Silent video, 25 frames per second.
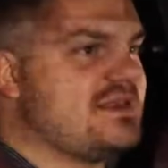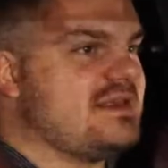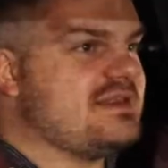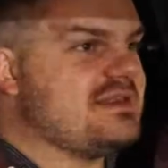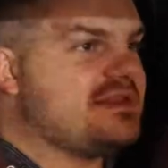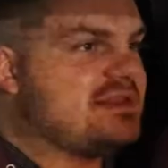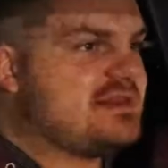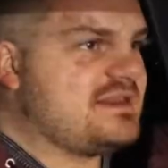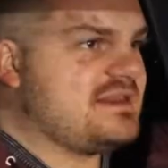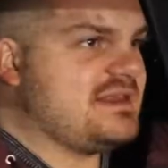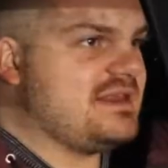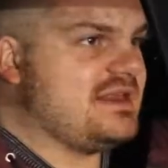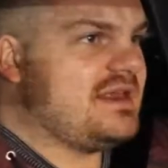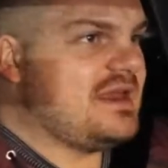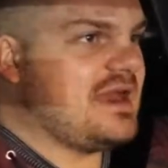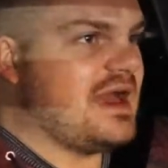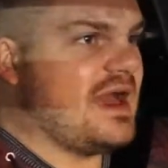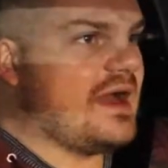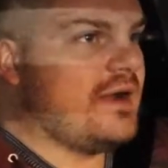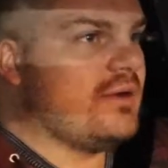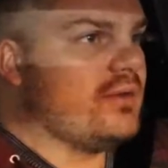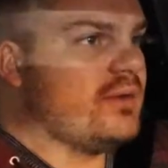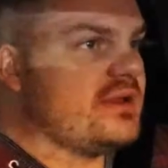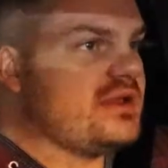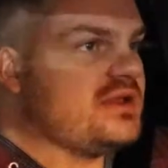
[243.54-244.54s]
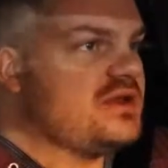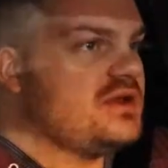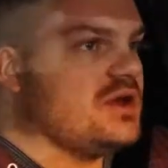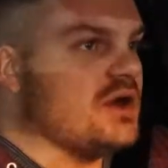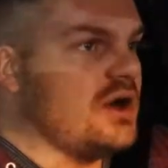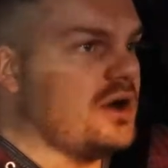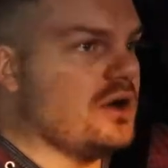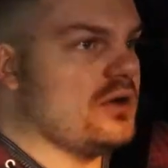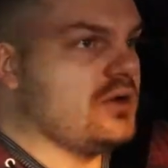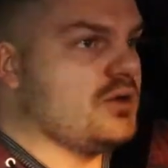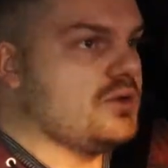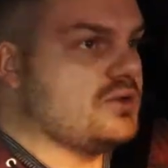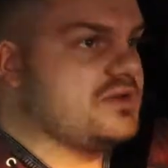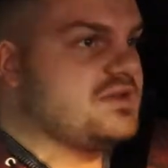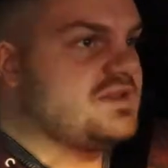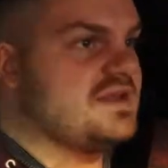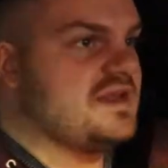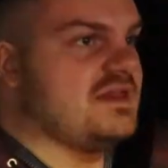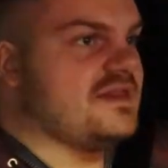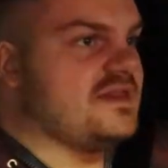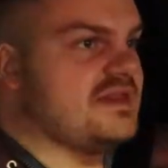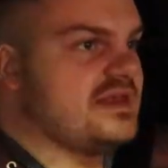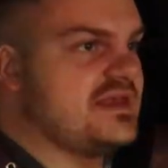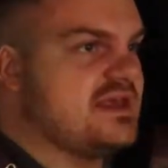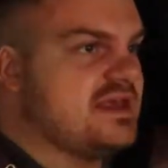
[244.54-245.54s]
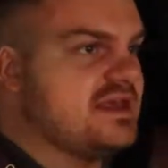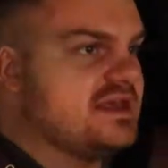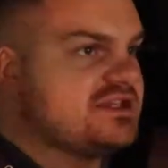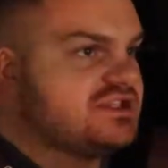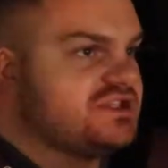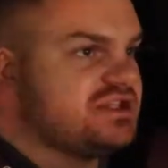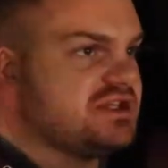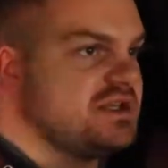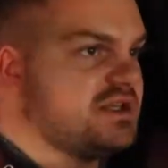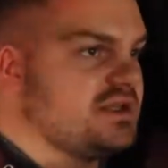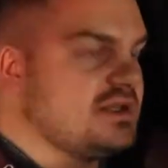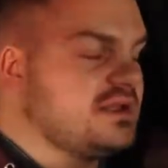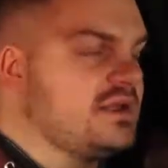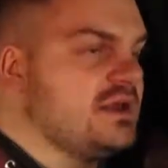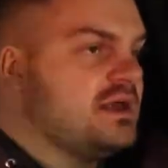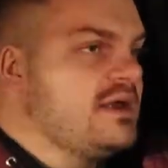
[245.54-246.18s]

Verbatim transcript: and see how it goes in the kitchen.